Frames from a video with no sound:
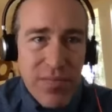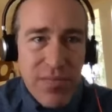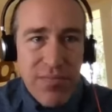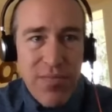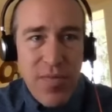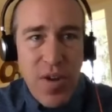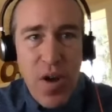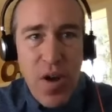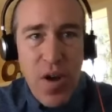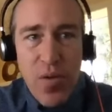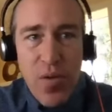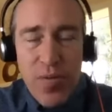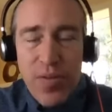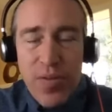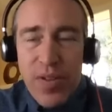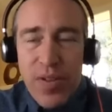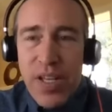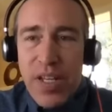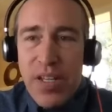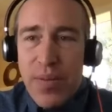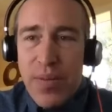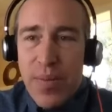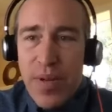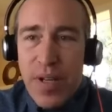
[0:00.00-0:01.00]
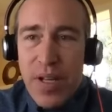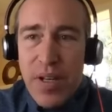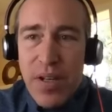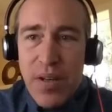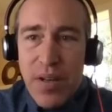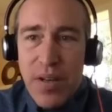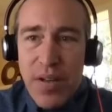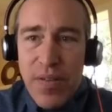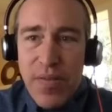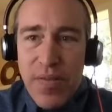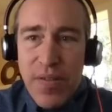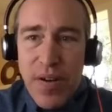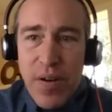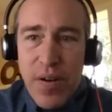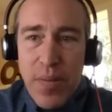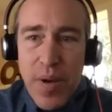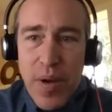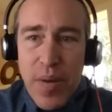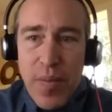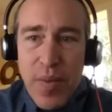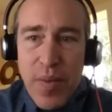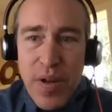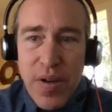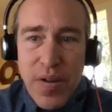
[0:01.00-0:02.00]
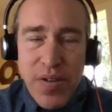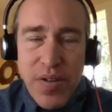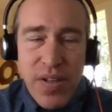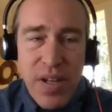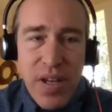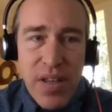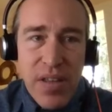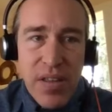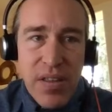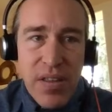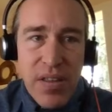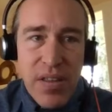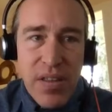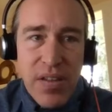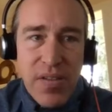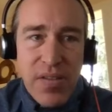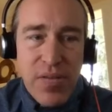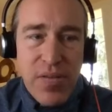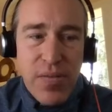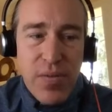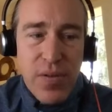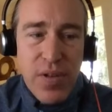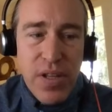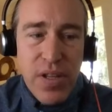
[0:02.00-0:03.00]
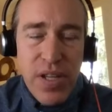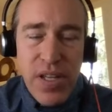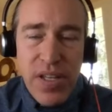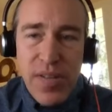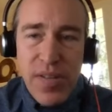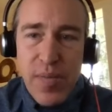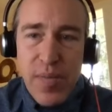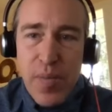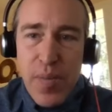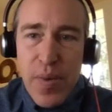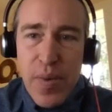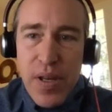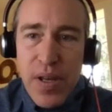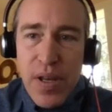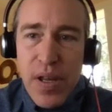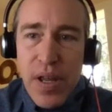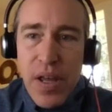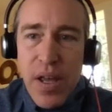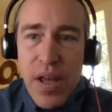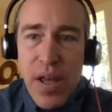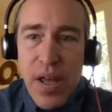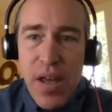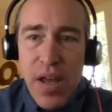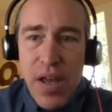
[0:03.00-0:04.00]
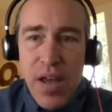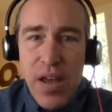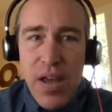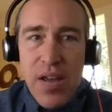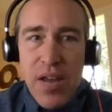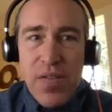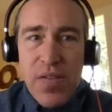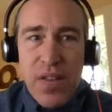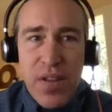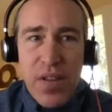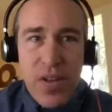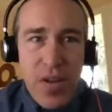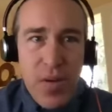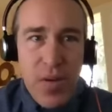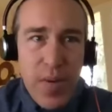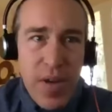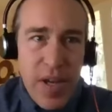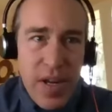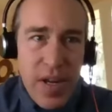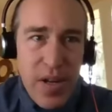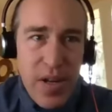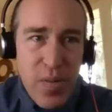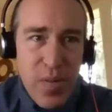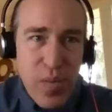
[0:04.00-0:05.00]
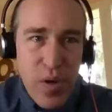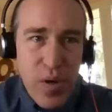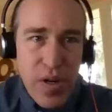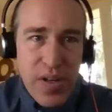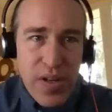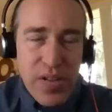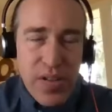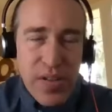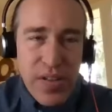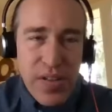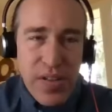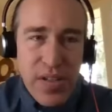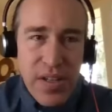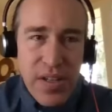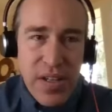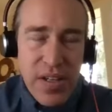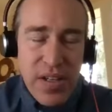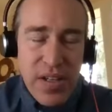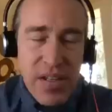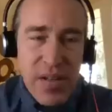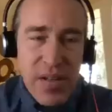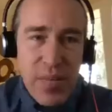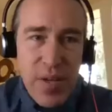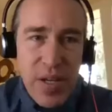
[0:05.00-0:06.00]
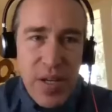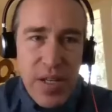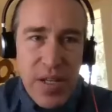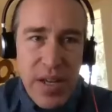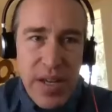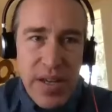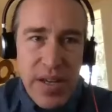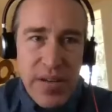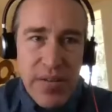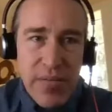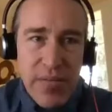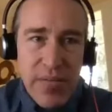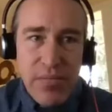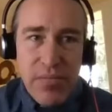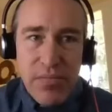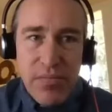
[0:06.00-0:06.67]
hopefully to be in a fair amount better state this release. But if the kubeadm work is intended to be done